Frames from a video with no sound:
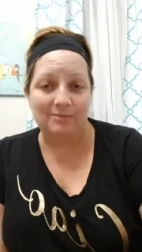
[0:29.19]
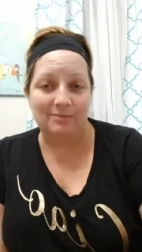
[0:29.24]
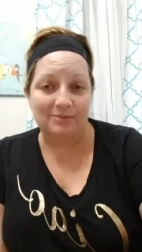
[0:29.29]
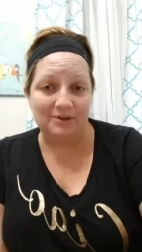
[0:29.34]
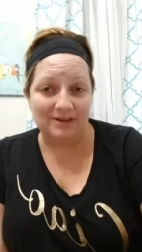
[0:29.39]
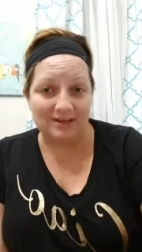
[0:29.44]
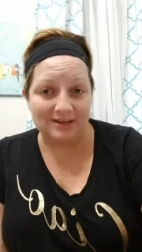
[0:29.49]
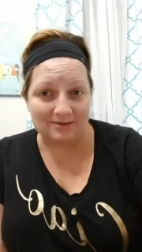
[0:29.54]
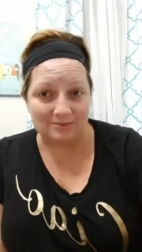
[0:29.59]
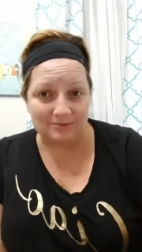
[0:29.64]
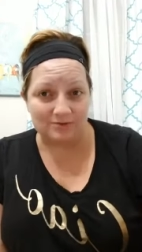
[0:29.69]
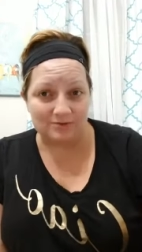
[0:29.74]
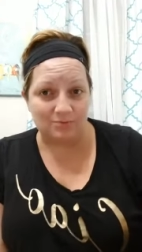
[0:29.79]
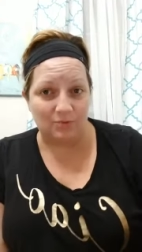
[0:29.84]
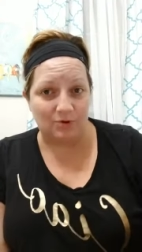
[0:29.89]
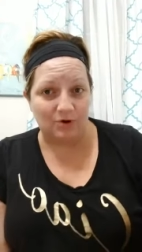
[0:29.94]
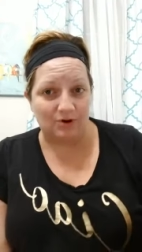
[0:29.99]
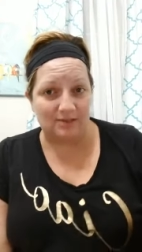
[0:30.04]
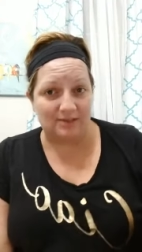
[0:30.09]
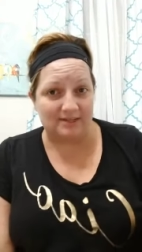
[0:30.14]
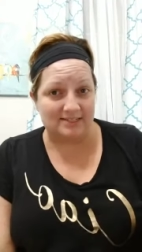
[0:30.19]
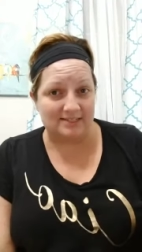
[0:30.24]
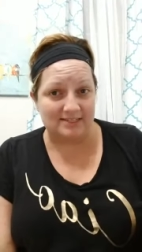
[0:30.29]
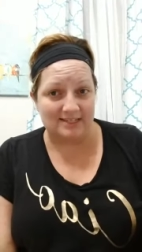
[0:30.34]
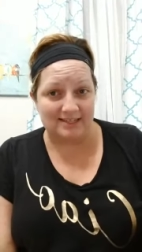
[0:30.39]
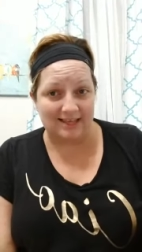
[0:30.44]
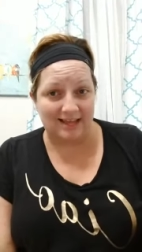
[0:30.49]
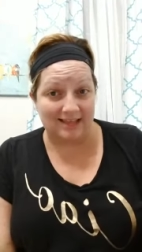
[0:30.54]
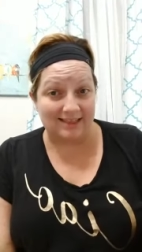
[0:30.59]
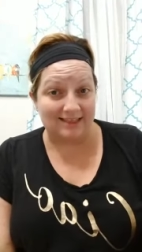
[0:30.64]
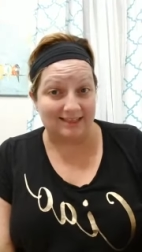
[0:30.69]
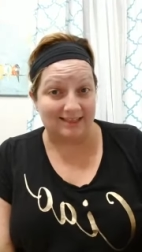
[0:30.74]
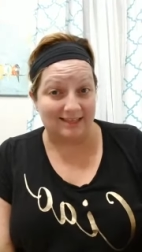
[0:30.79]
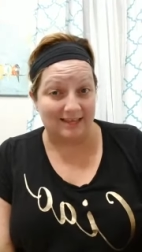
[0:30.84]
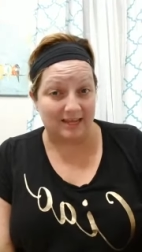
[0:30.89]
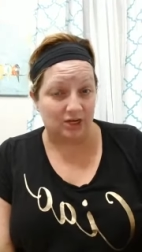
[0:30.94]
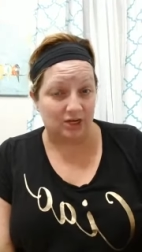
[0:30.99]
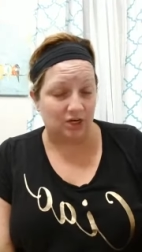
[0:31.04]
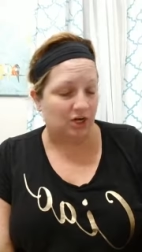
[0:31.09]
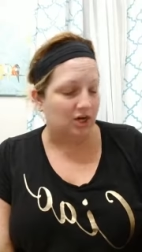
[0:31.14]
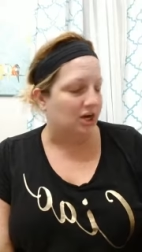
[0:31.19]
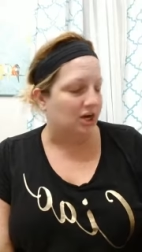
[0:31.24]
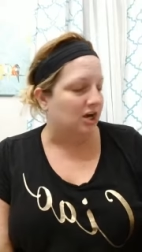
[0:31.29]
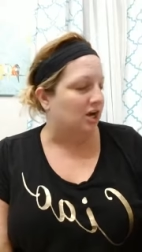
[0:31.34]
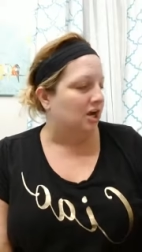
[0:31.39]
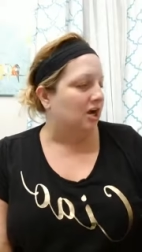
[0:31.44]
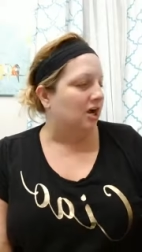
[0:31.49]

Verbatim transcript: I'm going to get more to that later.